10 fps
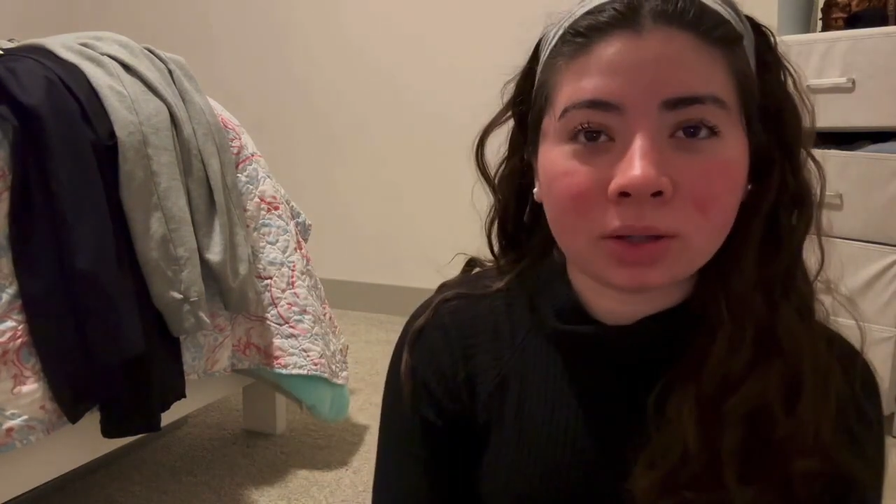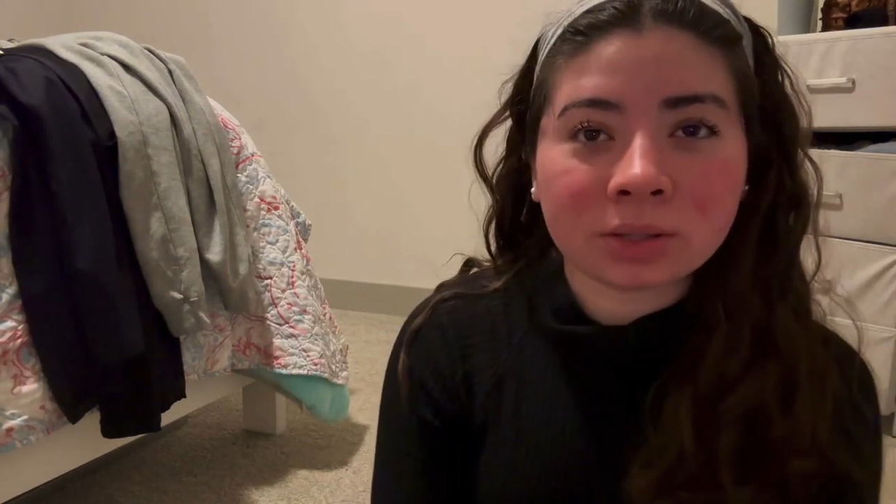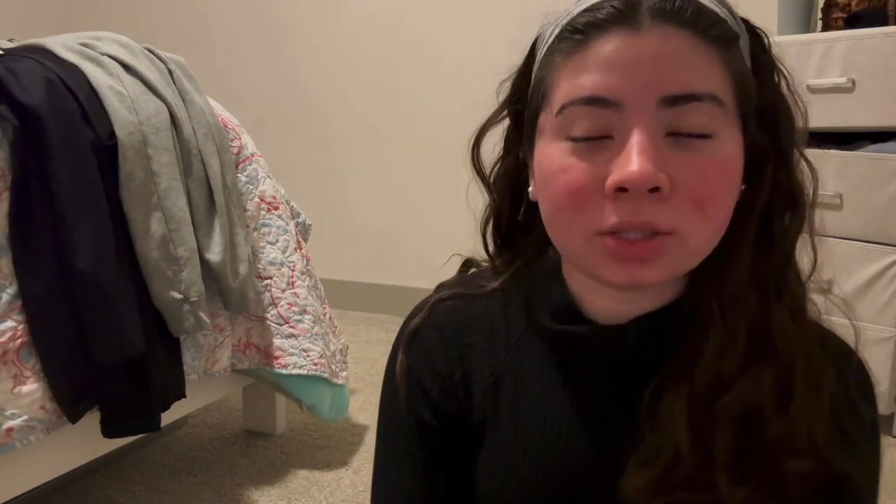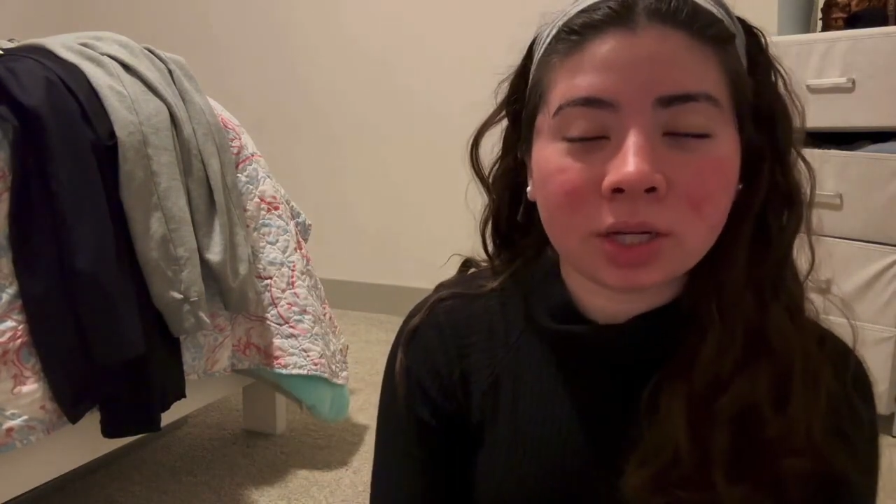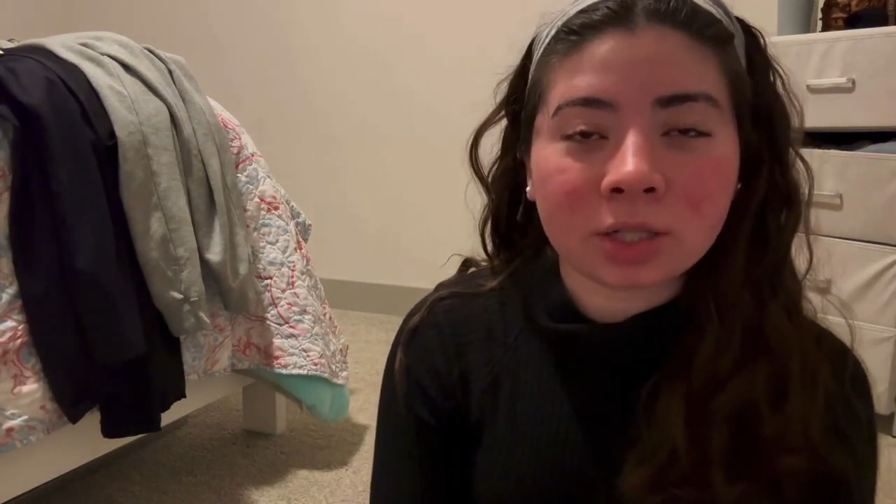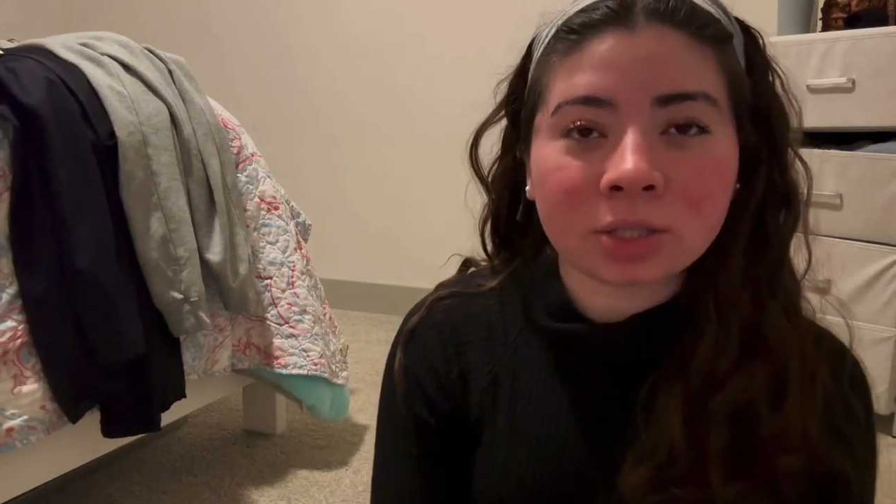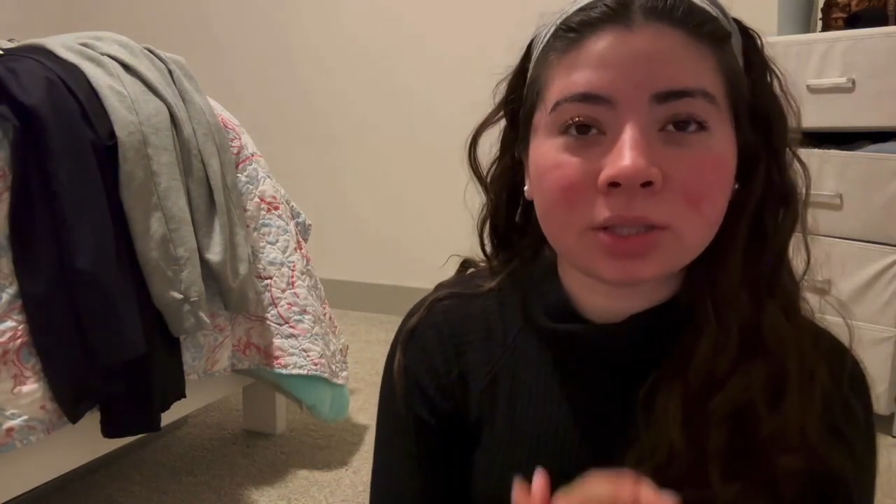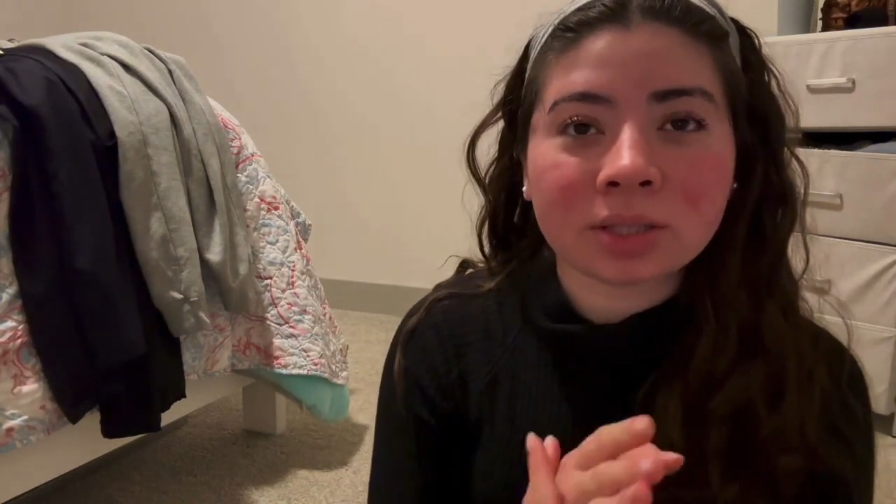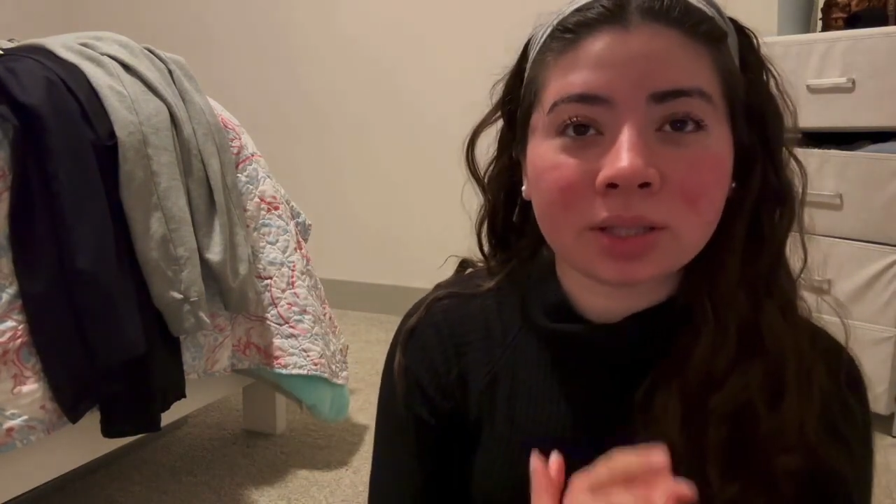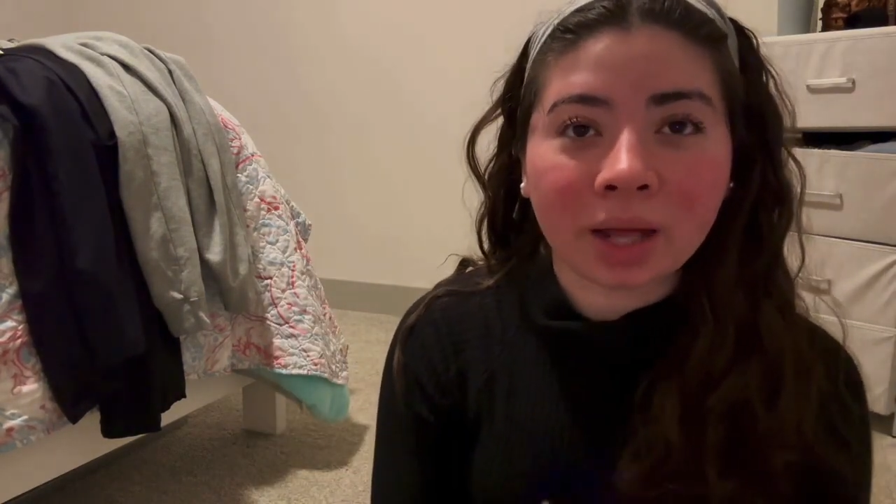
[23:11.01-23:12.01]

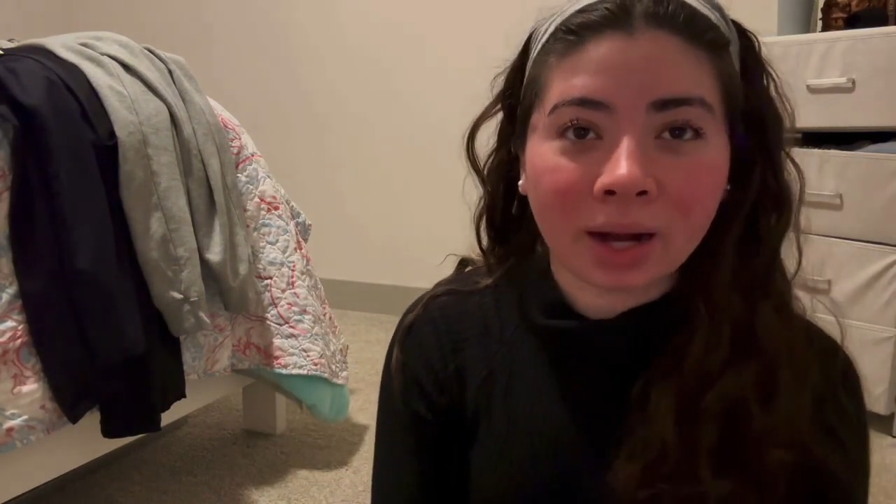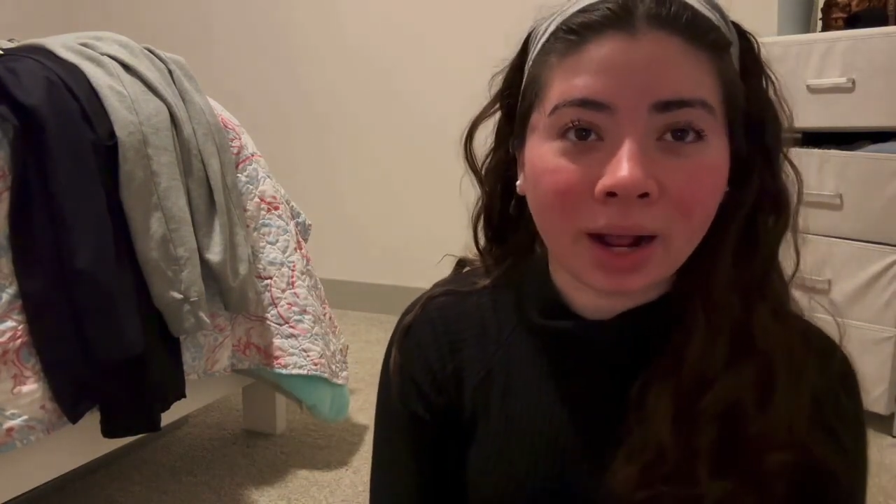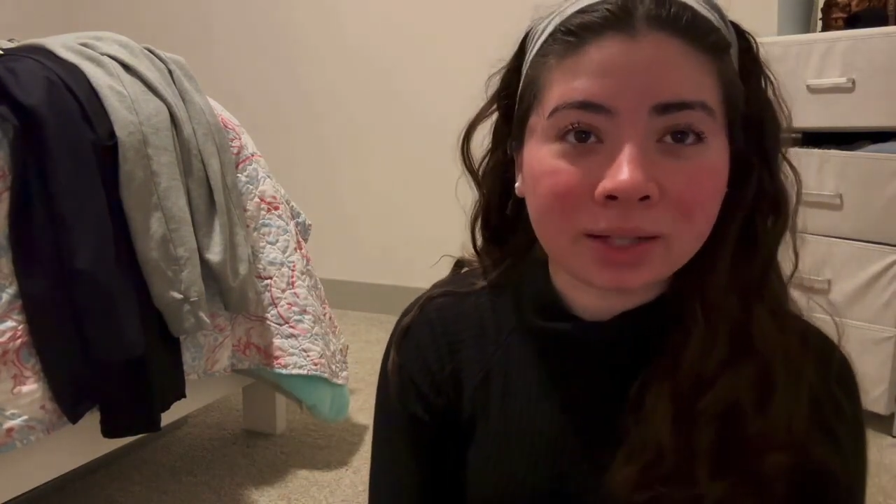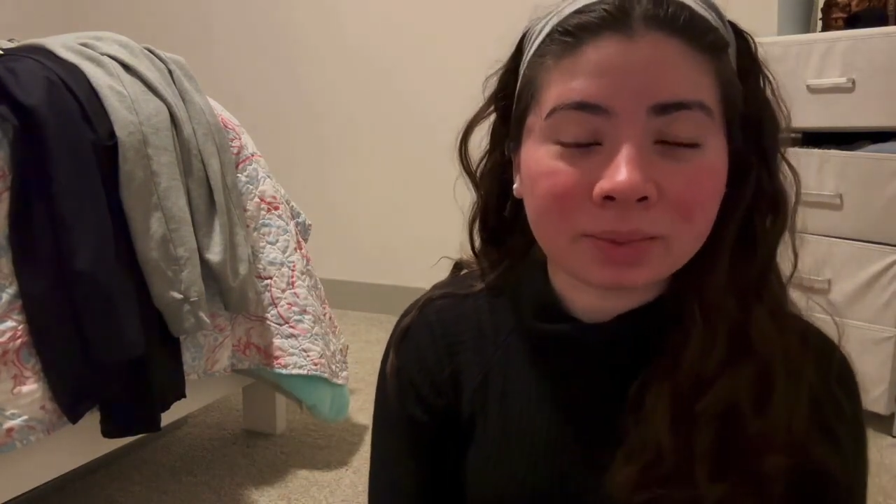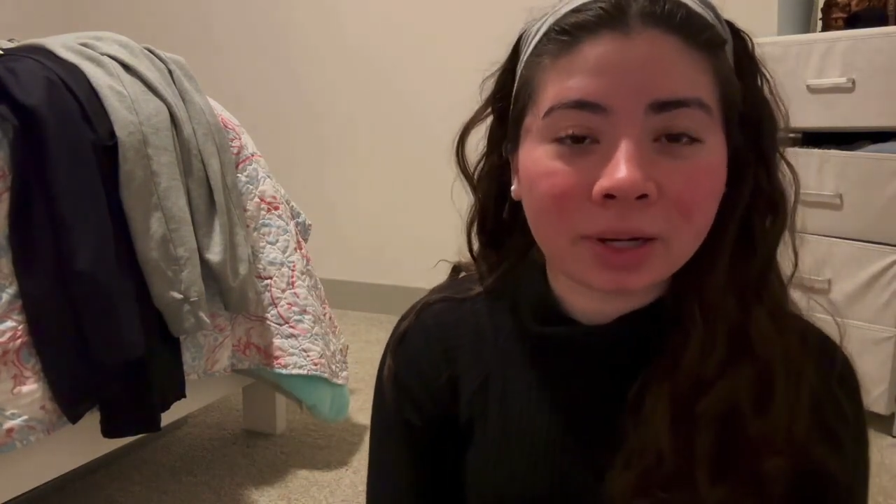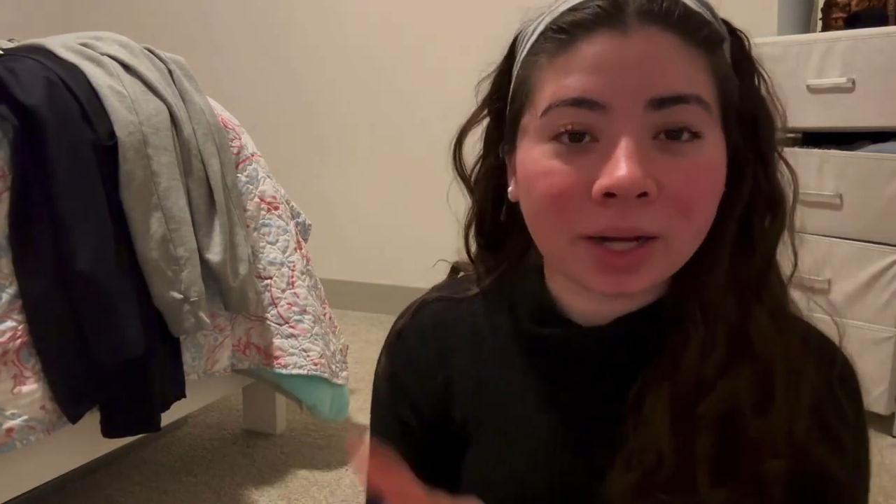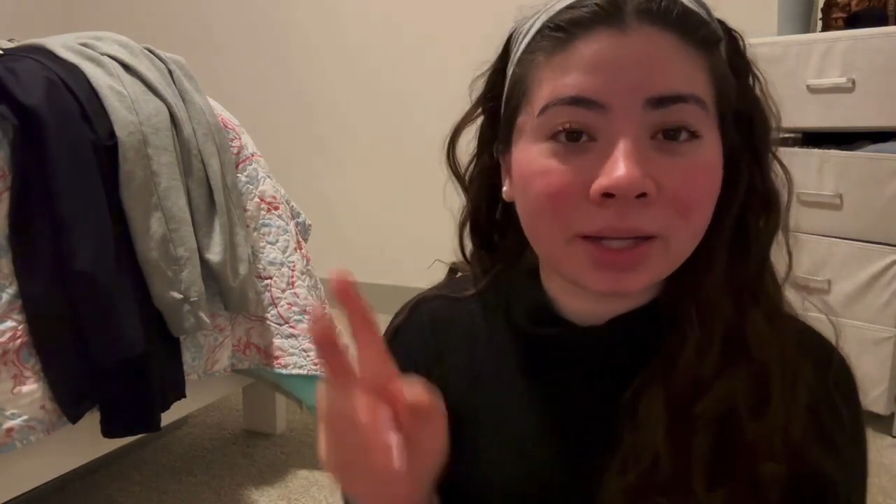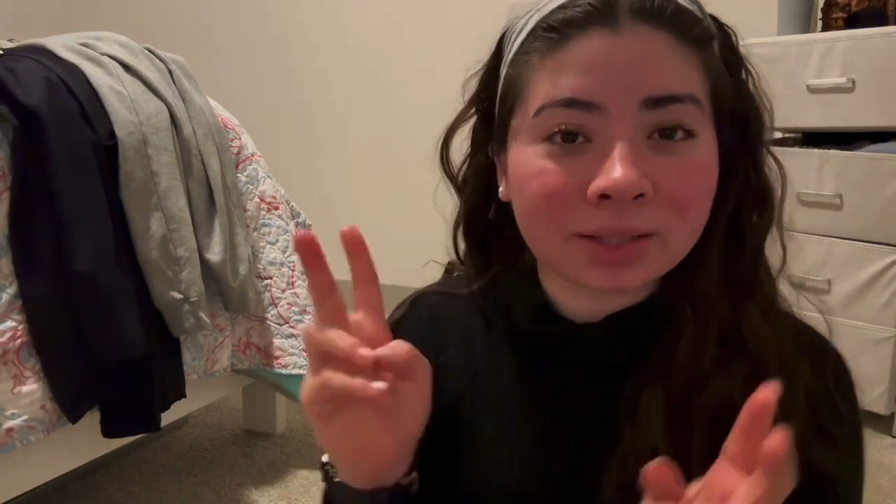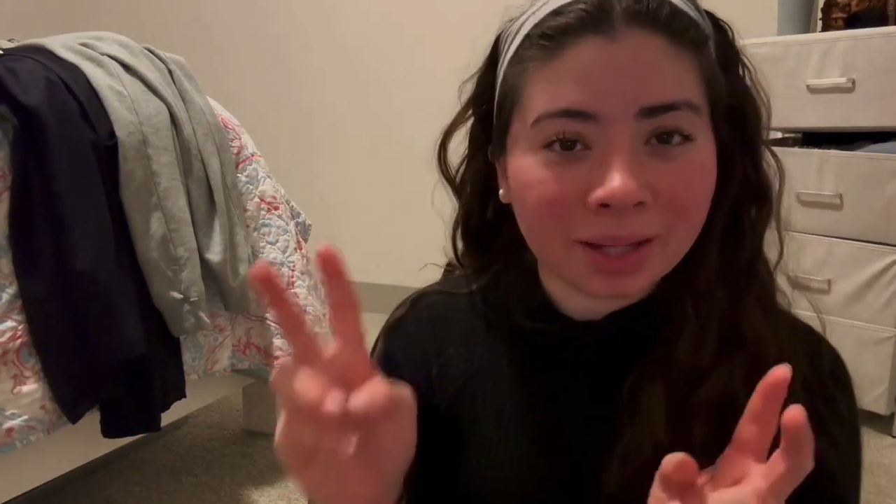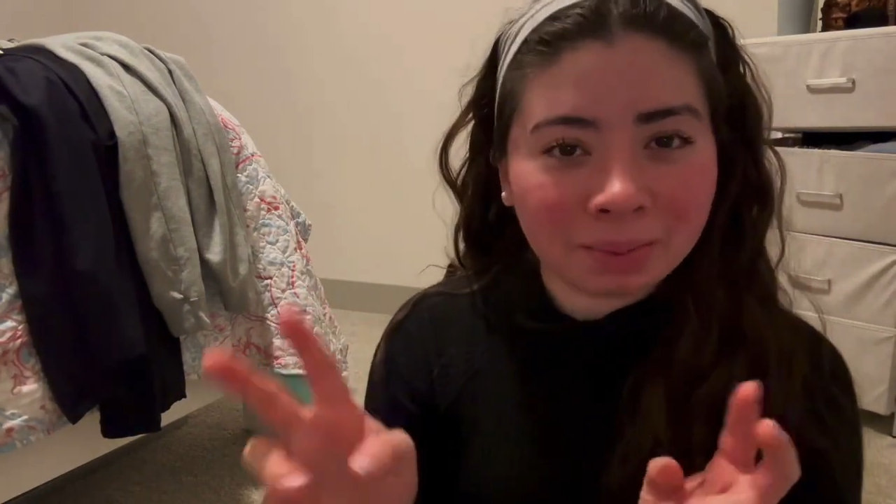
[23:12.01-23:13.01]
suggestions in that aspect
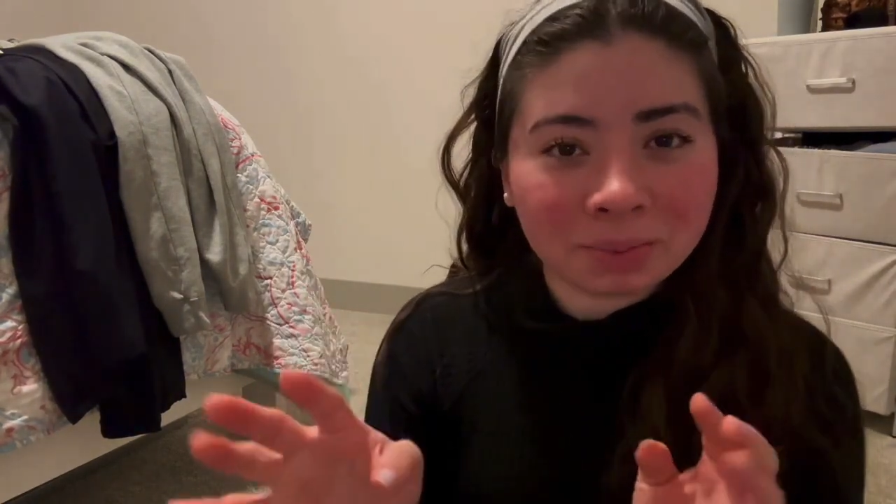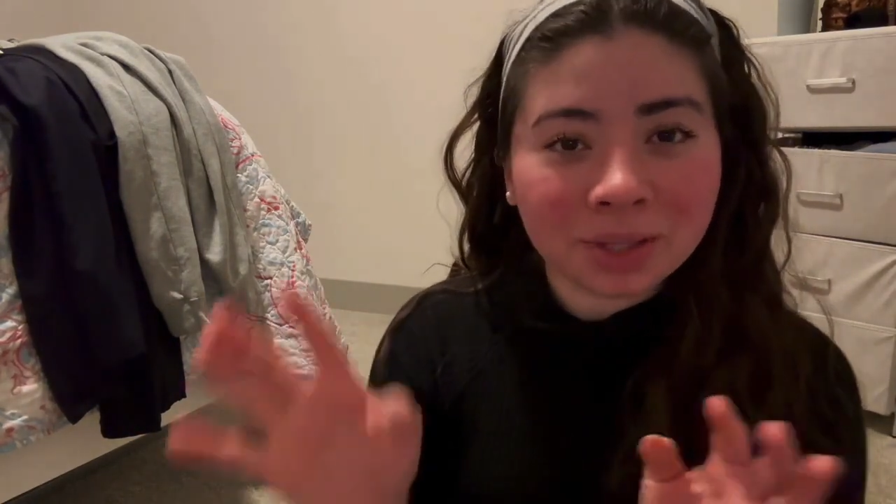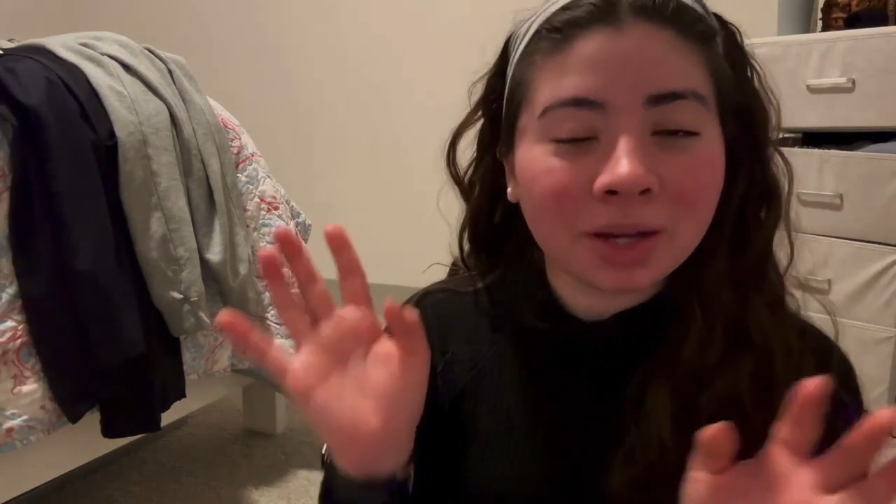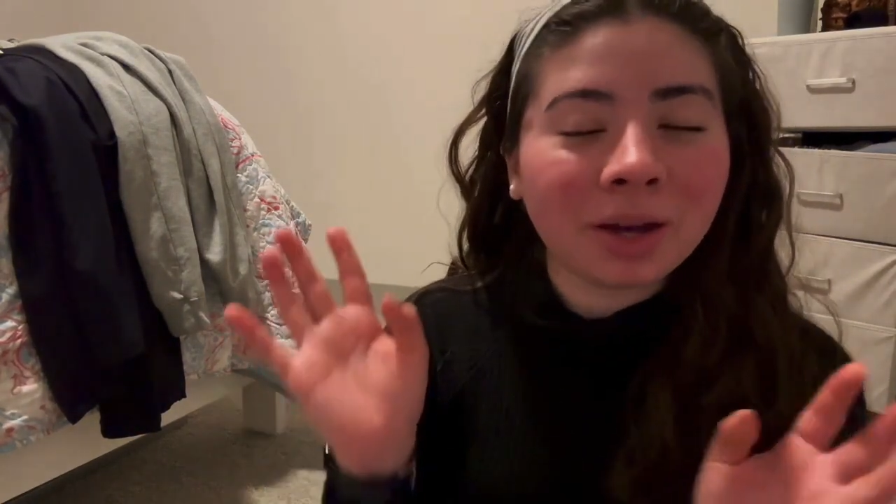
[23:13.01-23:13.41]
except